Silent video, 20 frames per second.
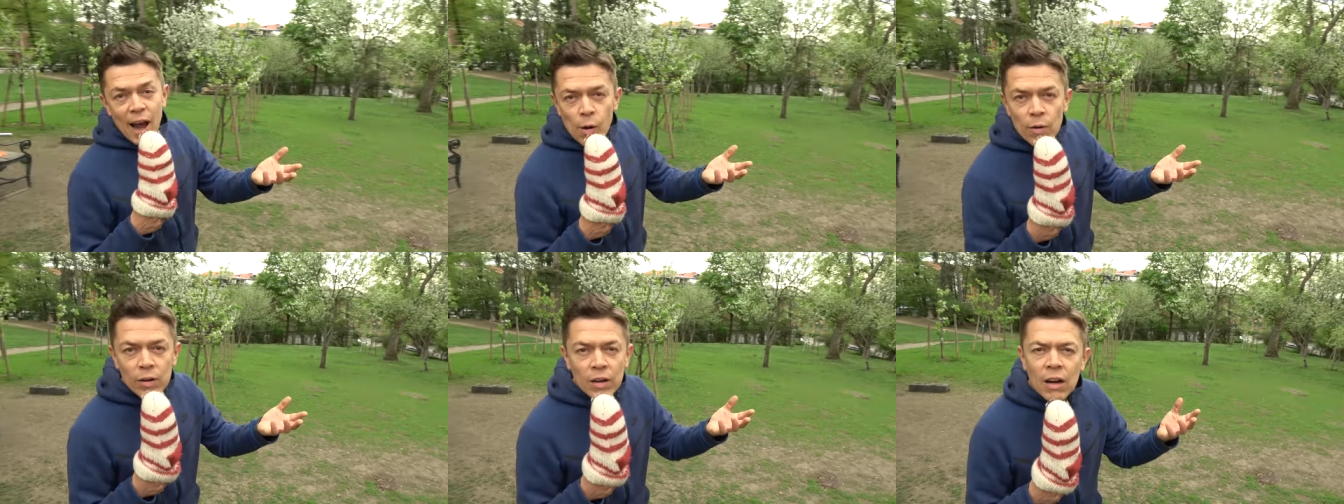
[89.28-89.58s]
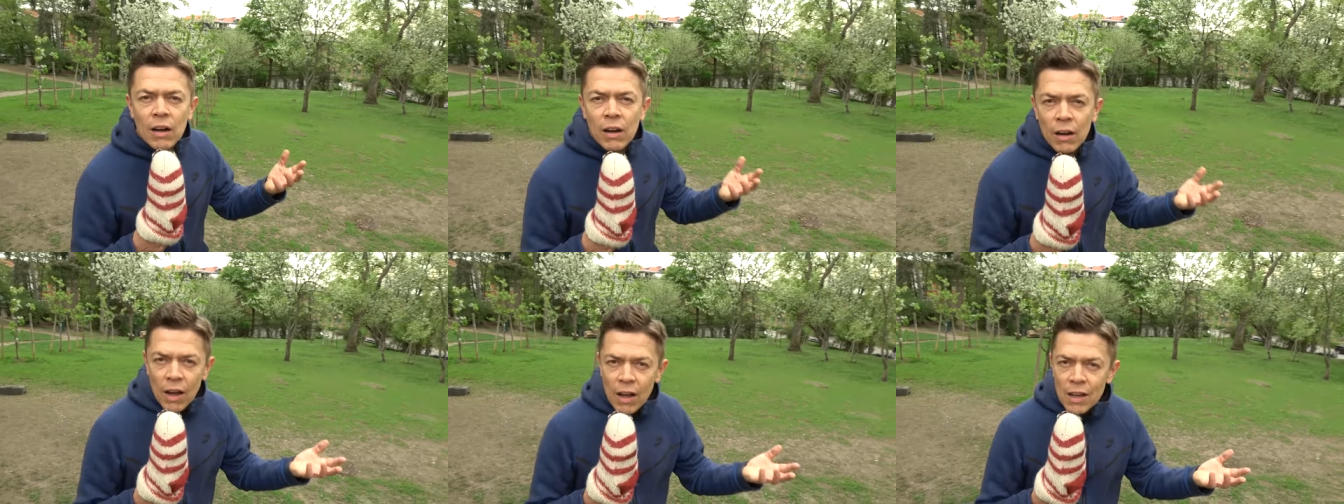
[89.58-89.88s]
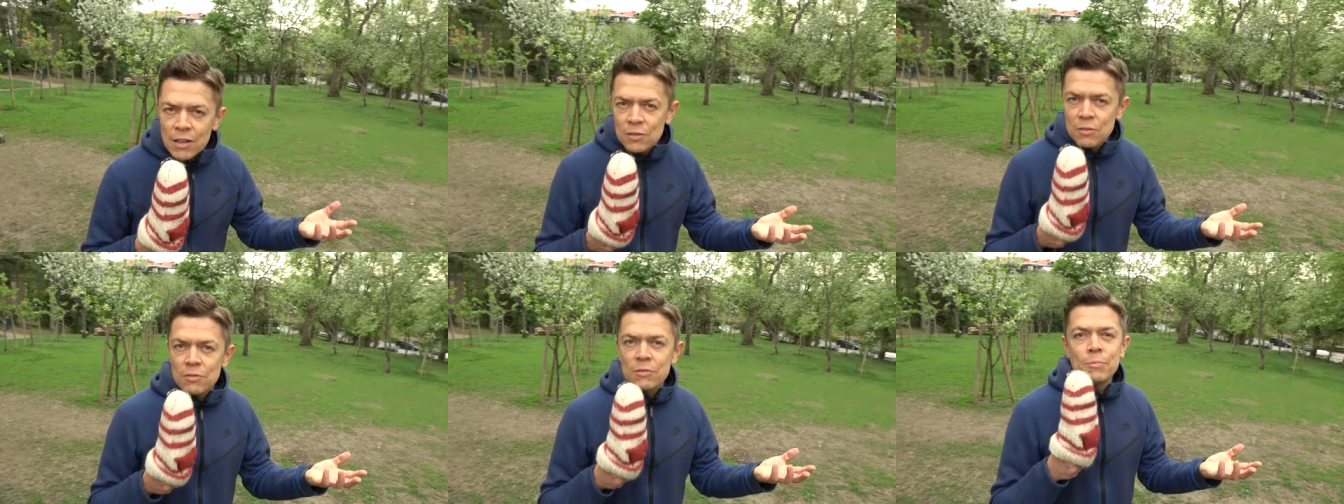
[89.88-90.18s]
our
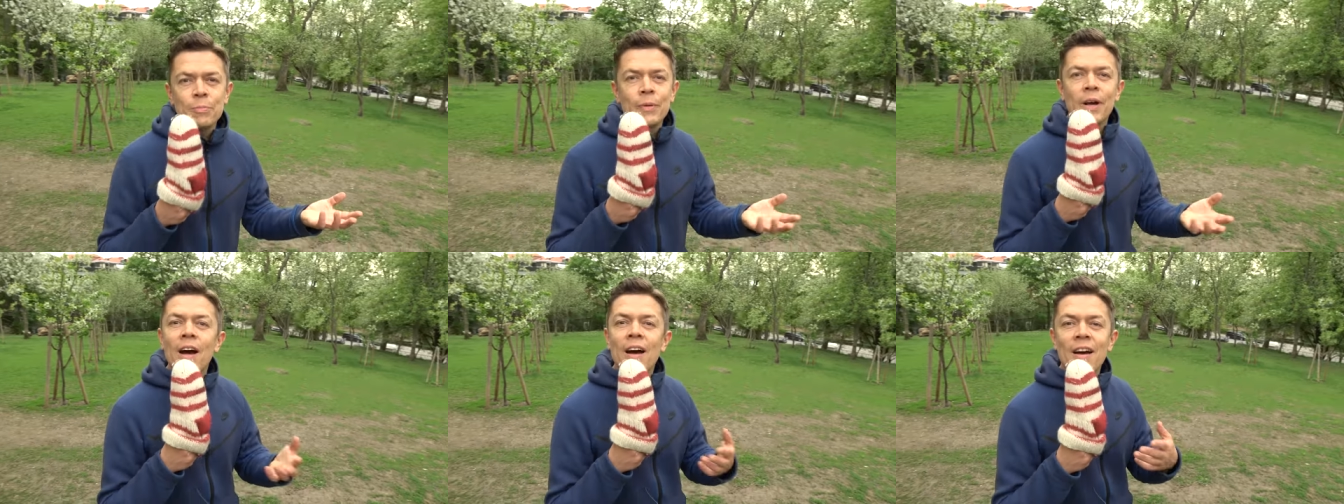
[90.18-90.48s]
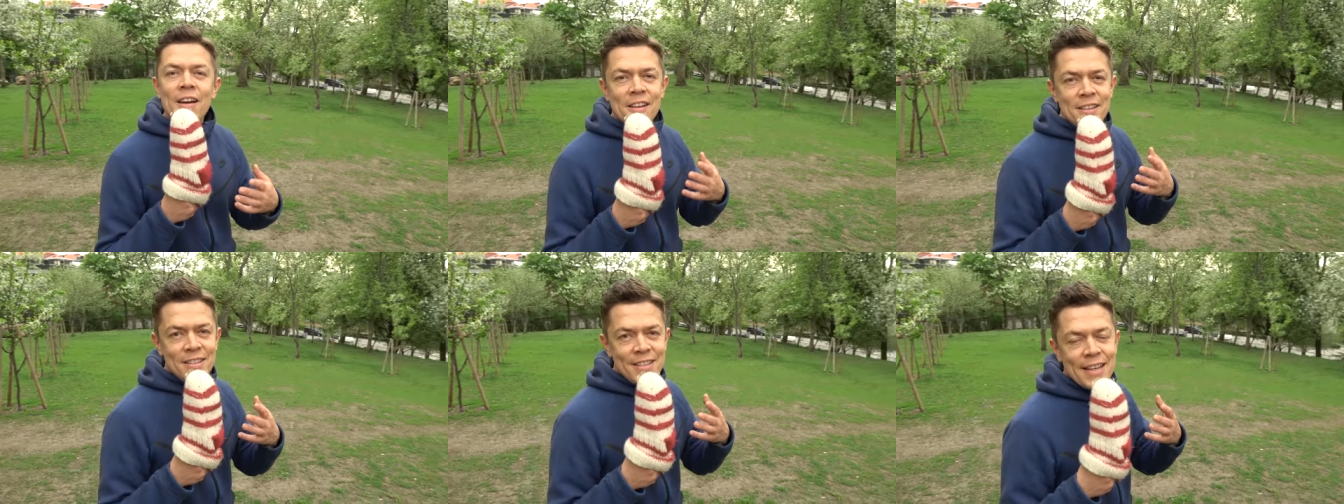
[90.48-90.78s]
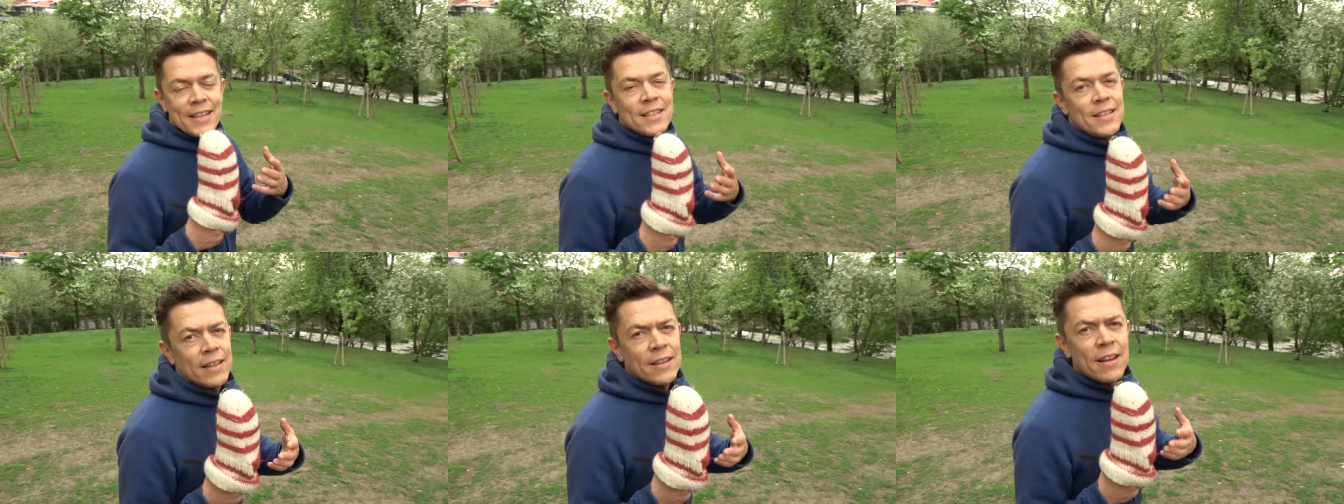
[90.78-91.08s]
classroom, guys,
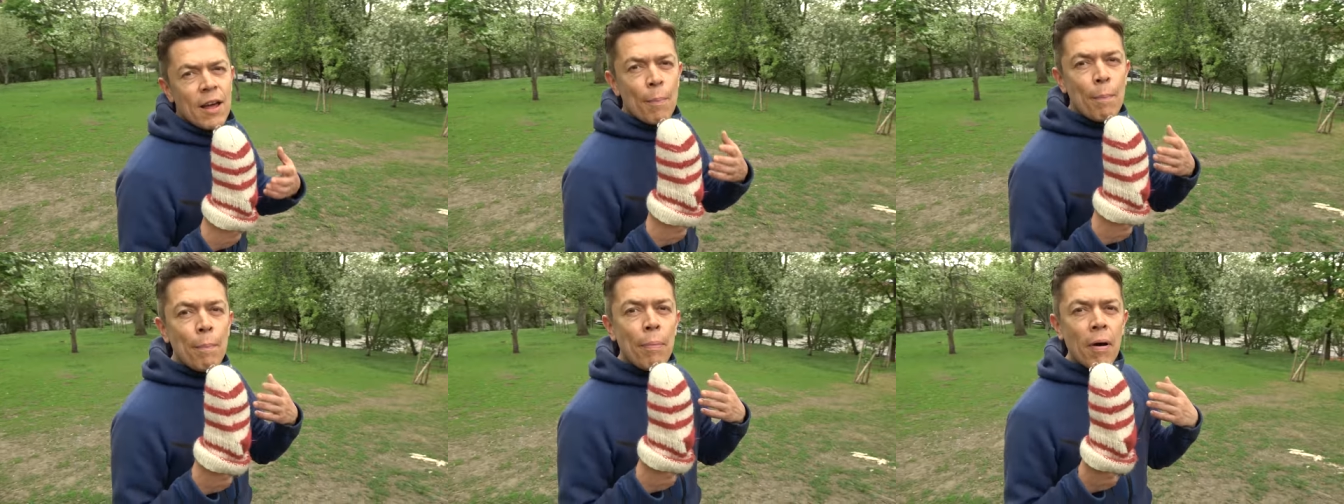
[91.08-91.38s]
is in a